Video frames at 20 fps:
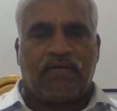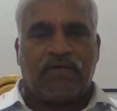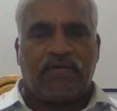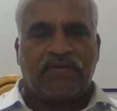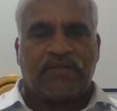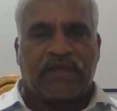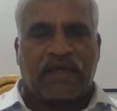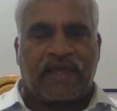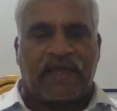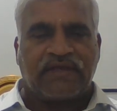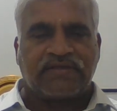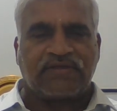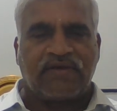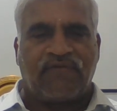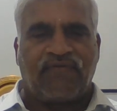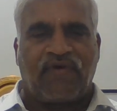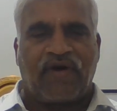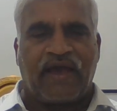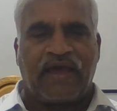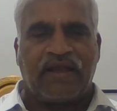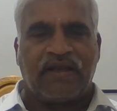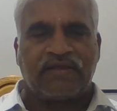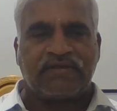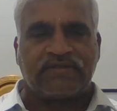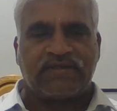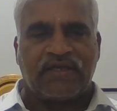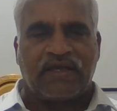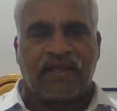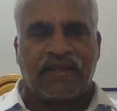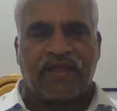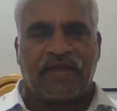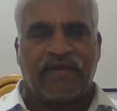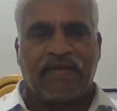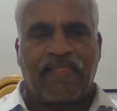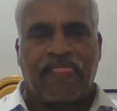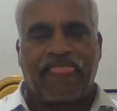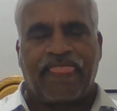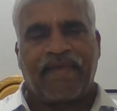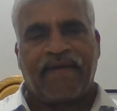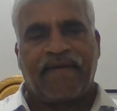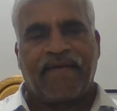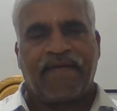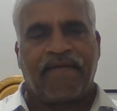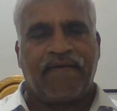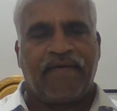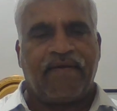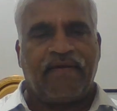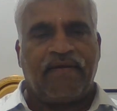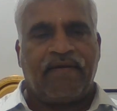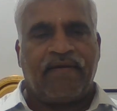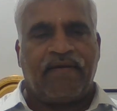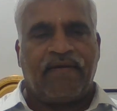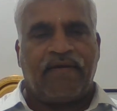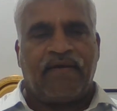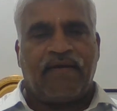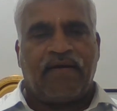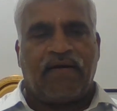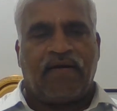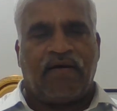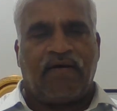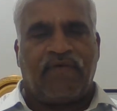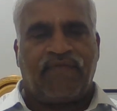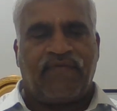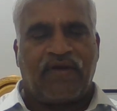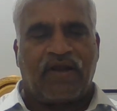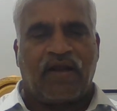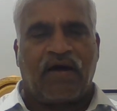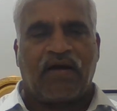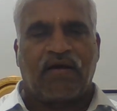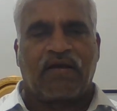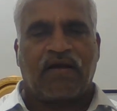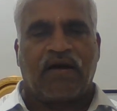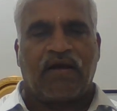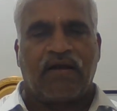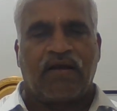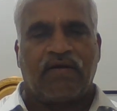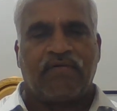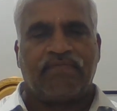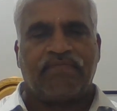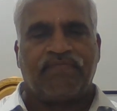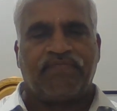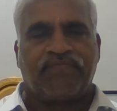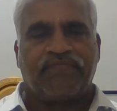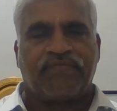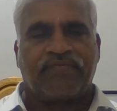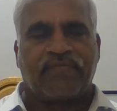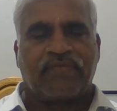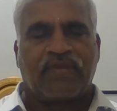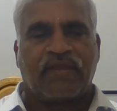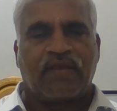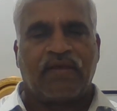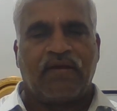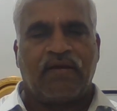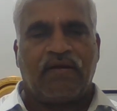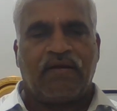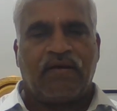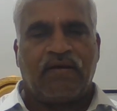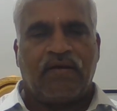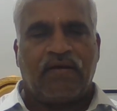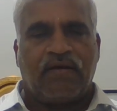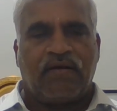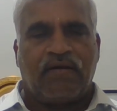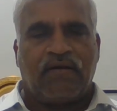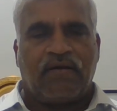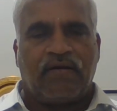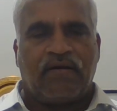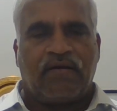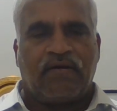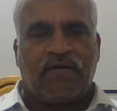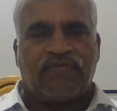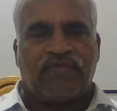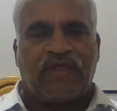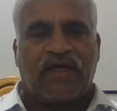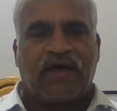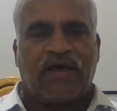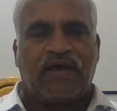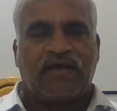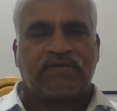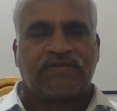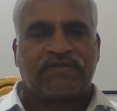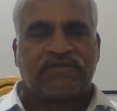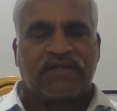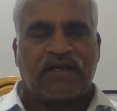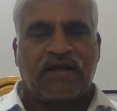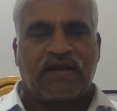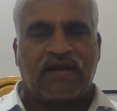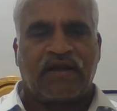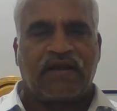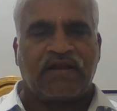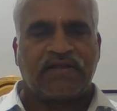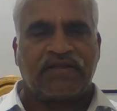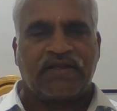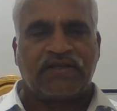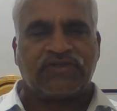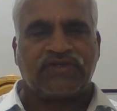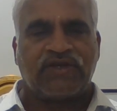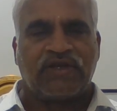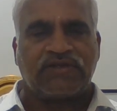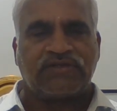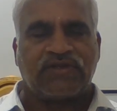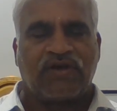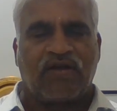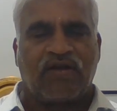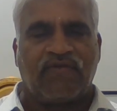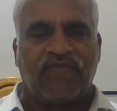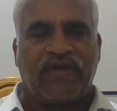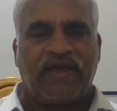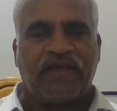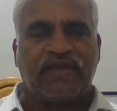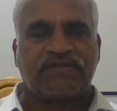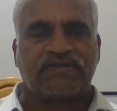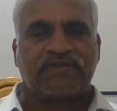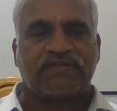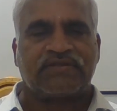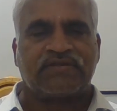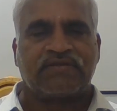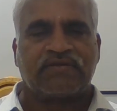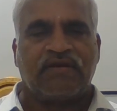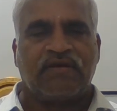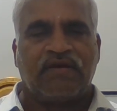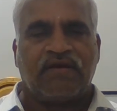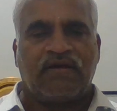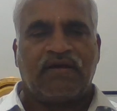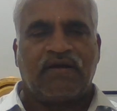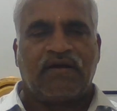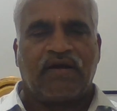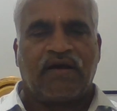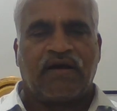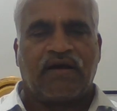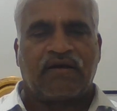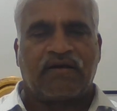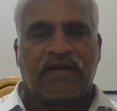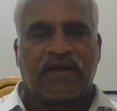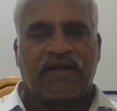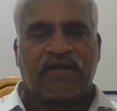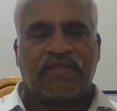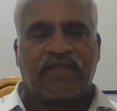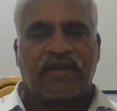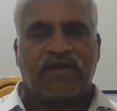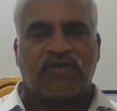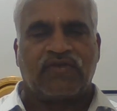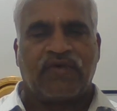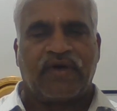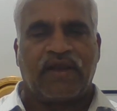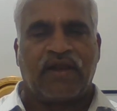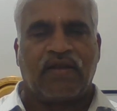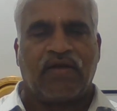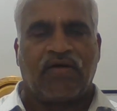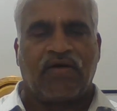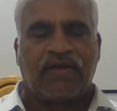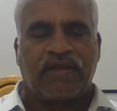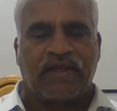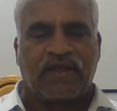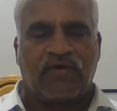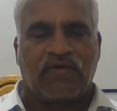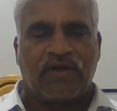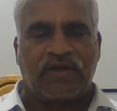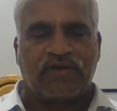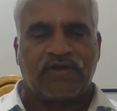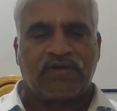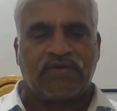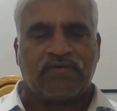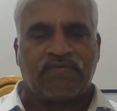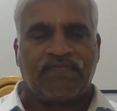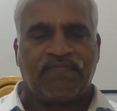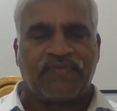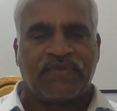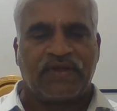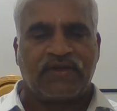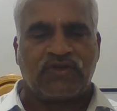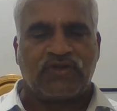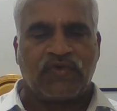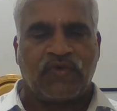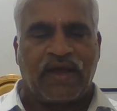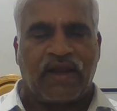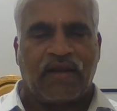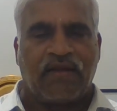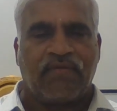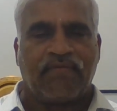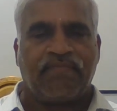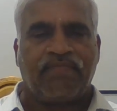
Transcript: The case of Euler's theory of a long column, the slenderness ratio is always greater than 12 or equal to 12.